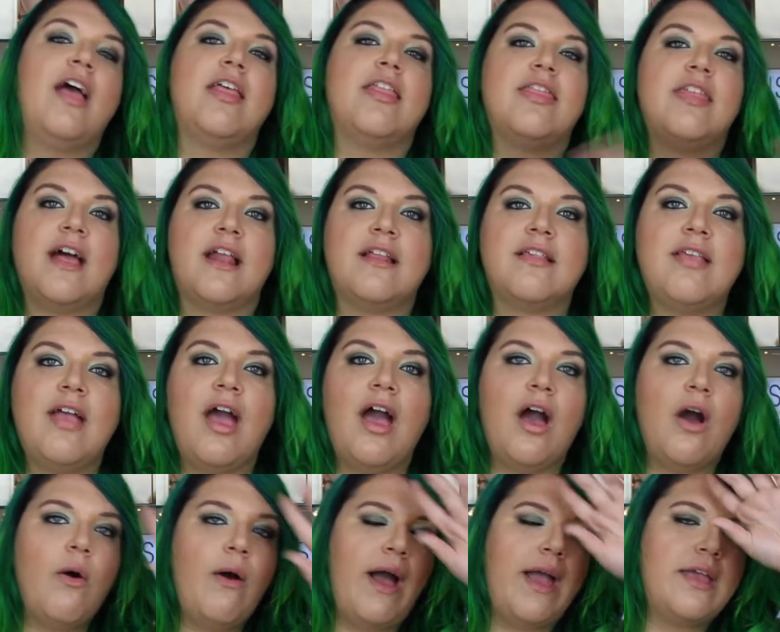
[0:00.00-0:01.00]
That is
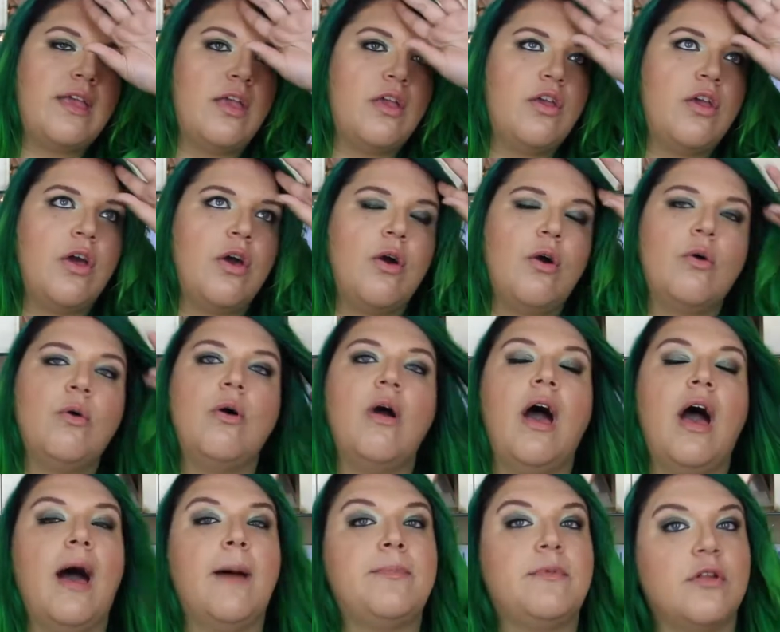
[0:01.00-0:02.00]
how I can go
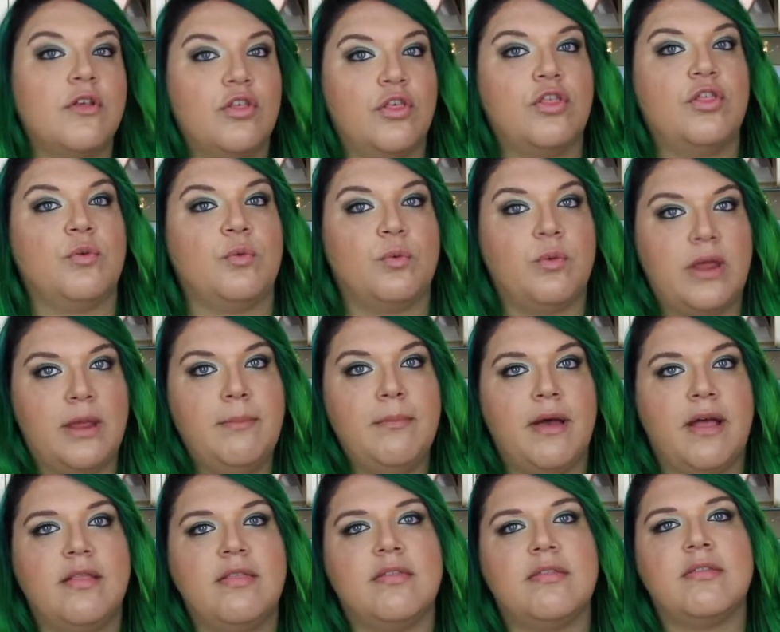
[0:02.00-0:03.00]
up to 3
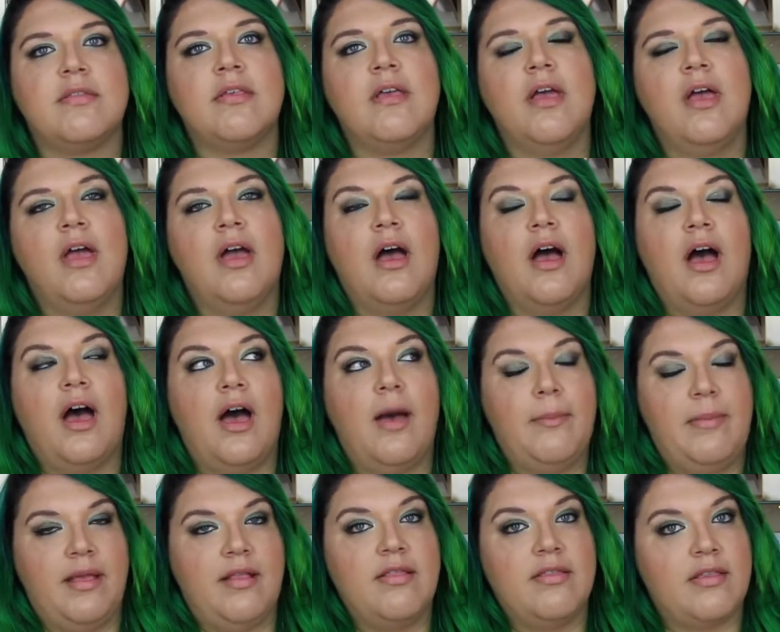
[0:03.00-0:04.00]
months
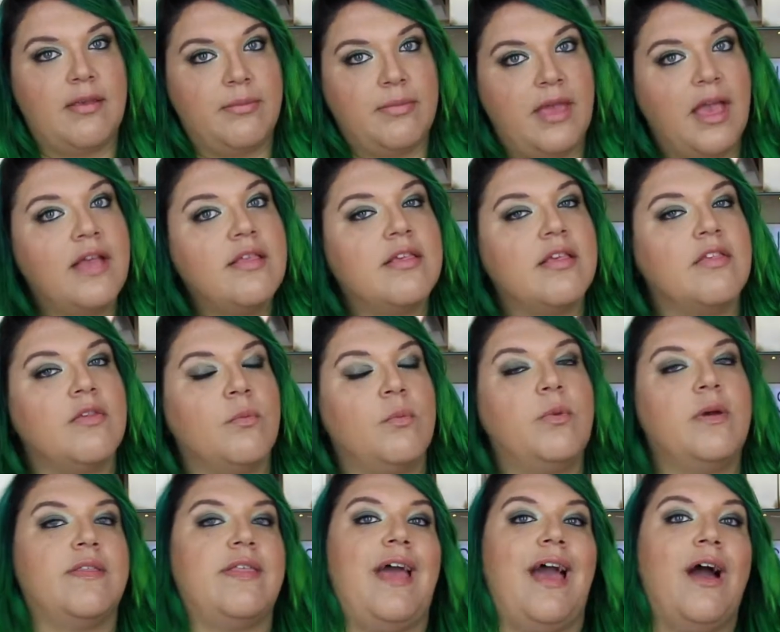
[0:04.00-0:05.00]
in some cases
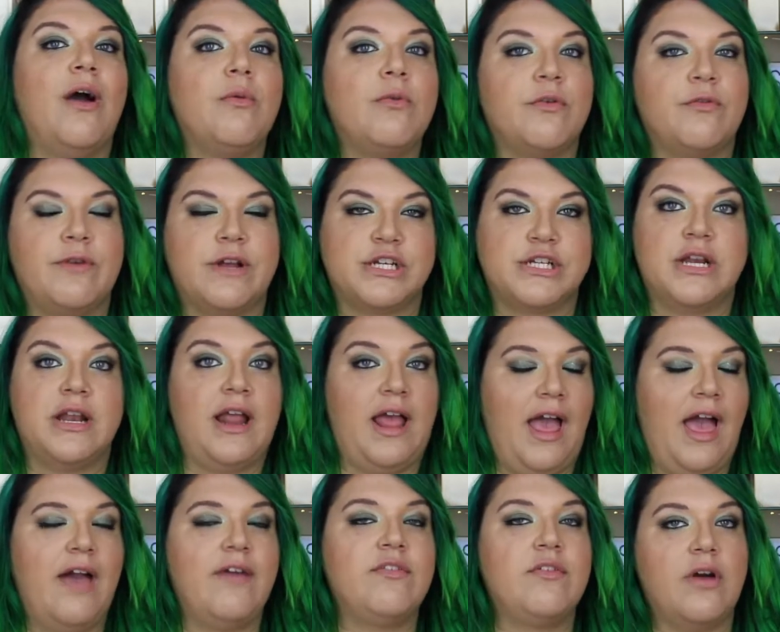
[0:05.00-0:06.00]
without refreshing. I
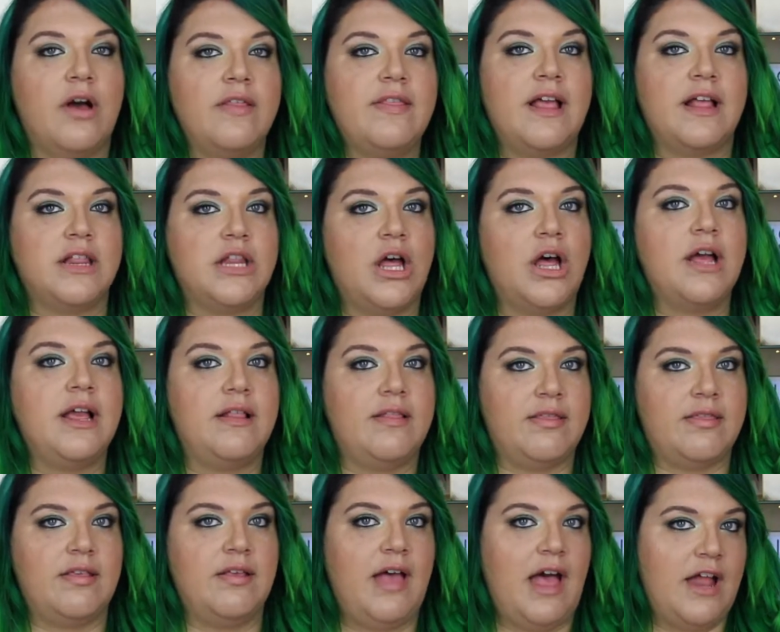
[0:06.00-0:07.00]
have gone that long and
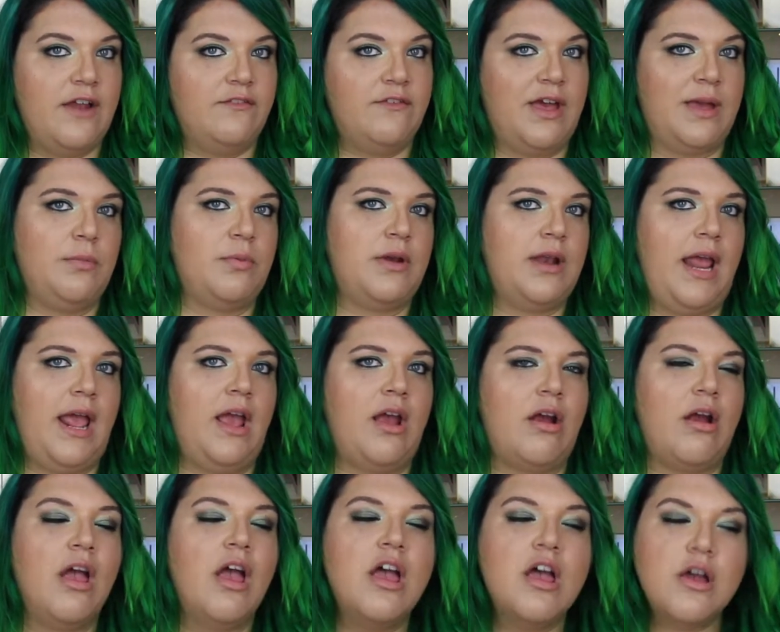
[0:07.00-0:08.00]
still had vibrant
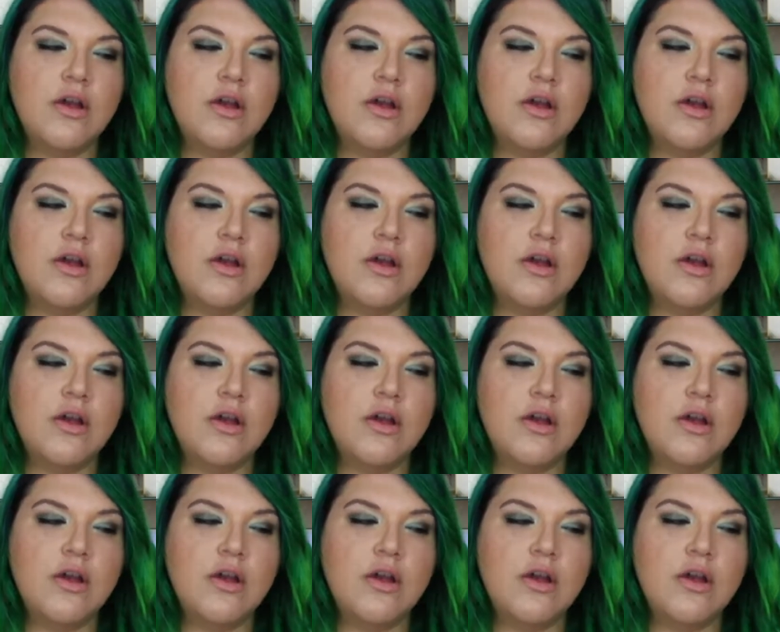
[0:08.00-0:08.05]
hair.